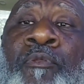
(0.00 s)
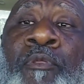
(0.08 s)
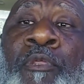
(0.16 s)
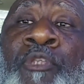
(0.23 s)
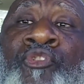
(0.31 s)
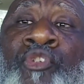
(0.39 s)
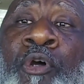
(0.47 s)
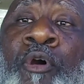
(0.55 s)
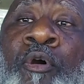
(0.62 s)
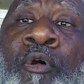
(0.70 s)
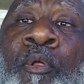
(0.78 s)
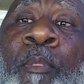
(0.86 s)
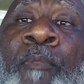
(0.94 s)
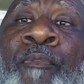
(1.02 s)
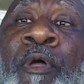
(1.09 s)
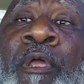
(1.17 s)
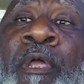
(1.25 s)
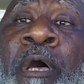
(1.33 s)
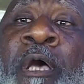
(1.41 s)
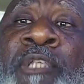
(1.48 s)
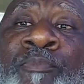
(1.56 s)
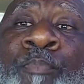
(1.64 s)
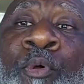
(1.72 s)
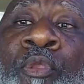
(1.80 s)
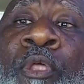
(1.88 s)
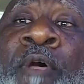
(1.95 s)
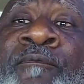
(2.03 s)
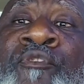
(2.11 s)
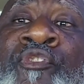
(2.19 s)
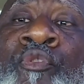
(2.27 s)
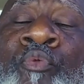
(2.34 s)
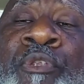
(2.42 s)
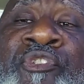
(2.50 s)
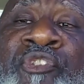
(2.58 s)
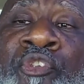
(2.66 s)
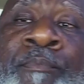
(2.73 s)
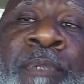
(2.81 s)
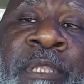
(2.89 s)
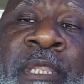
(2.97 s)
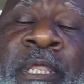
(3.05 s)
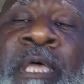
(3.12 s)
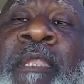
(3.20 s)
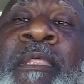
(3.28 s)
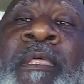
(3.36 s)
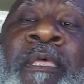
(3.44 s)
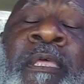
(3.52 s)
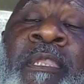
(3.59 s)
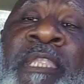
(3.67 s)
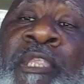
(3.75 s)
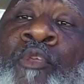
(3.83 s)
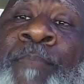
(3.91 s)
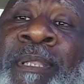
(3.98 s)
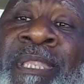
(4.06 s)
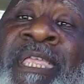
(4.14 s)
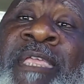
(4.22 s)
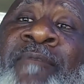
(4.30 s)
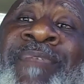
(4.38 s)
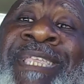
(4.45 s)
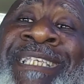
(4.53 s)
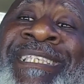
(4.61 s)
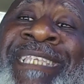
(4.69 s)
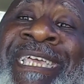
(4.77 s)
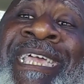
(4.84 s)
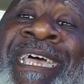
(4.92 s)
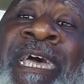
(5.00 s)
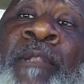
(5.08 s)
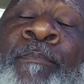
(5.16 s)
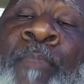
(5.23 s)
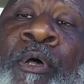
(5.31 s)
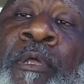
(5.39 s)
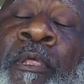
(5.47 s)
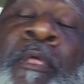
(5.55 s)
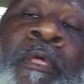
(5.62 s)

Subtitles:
The Gospel of Judas. You believe that? Do you believe this nigga had a book?